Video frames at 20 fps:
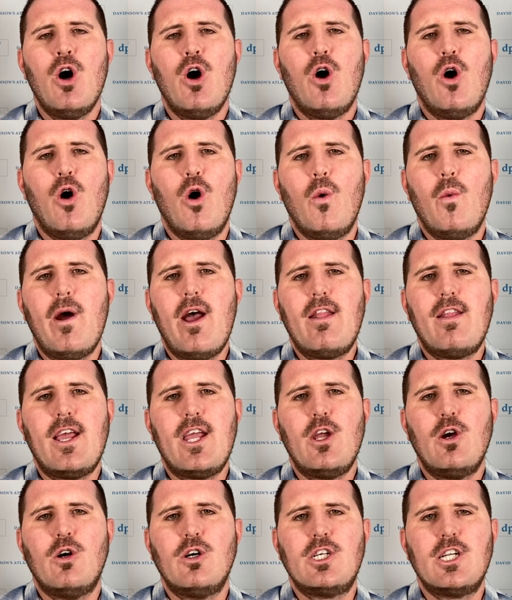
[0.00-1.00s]
or whether
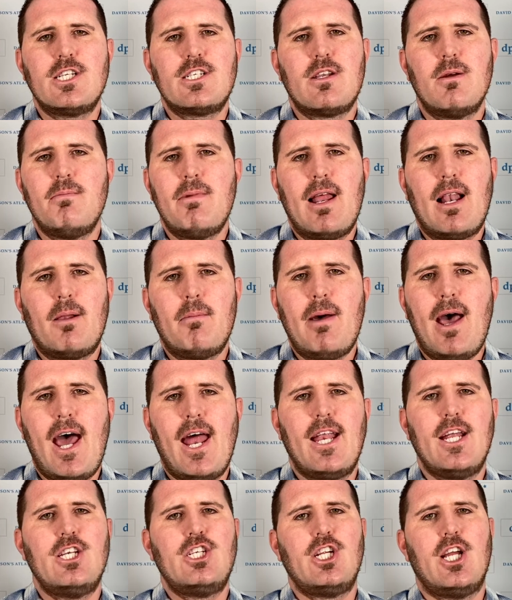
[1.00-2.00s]
you're just a middle
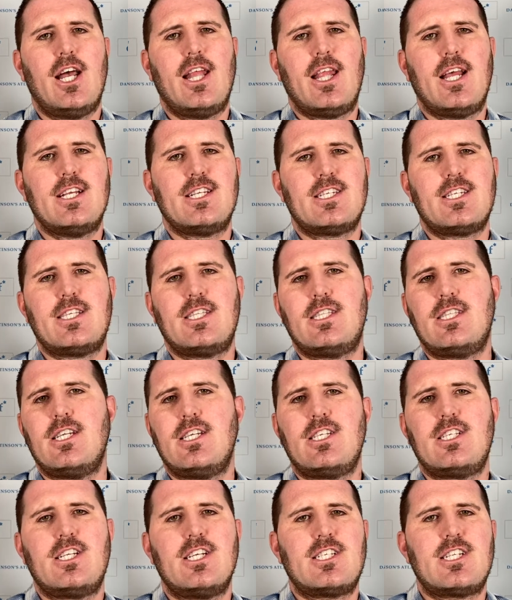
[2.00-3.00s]
manager that's
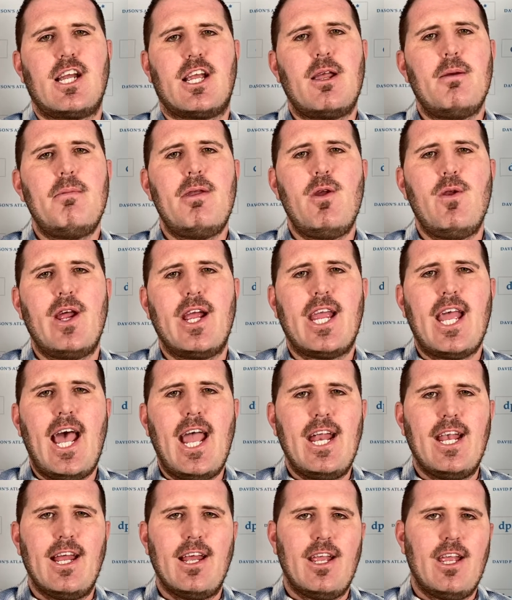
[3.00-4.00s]
just a
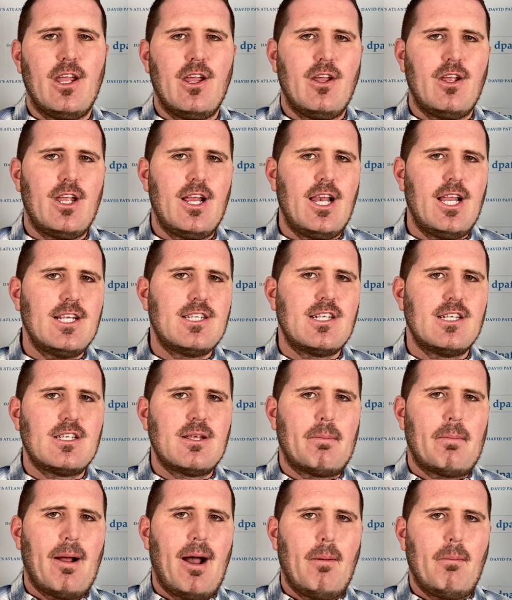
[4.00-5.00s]
communicator. You listen
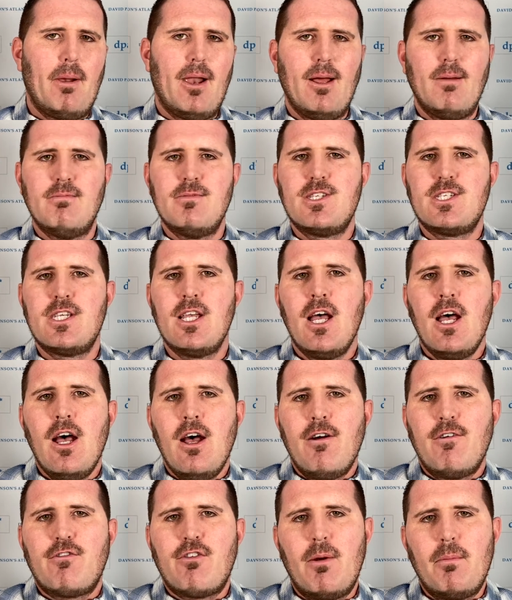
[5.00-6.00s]
to problems
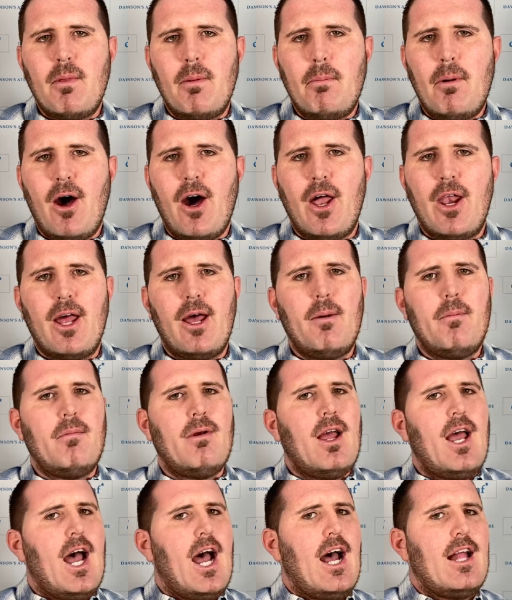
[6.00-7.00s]
from the bottom,
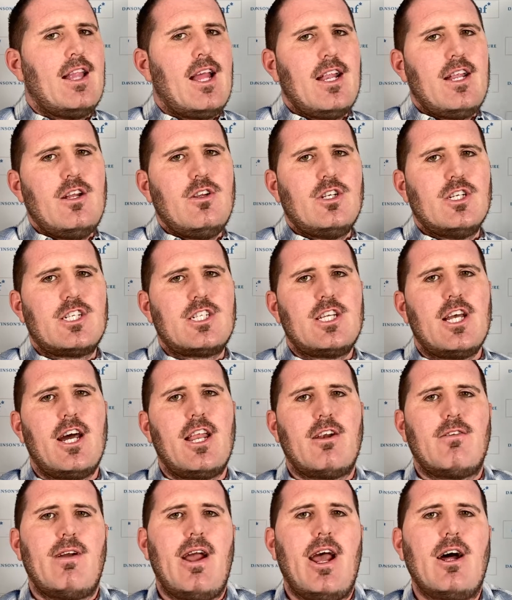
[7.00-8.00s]
and then you just
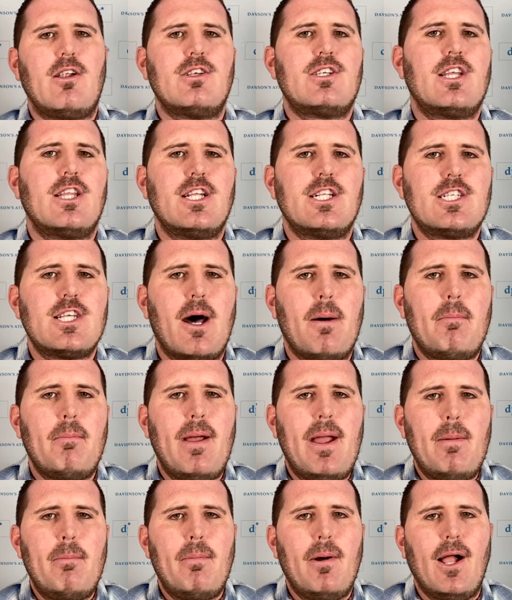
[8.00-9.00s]
turn around to the top
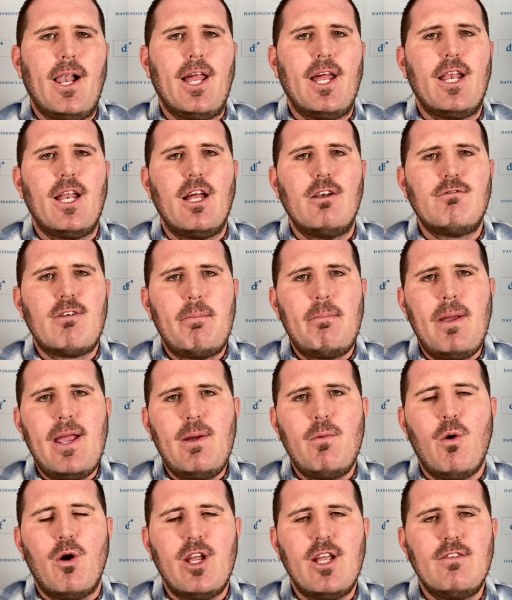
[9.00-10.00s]
people and
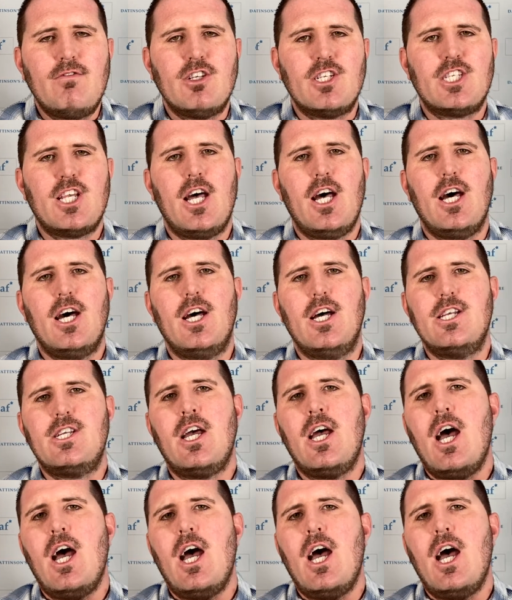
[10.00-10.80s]
repeat what you just heard.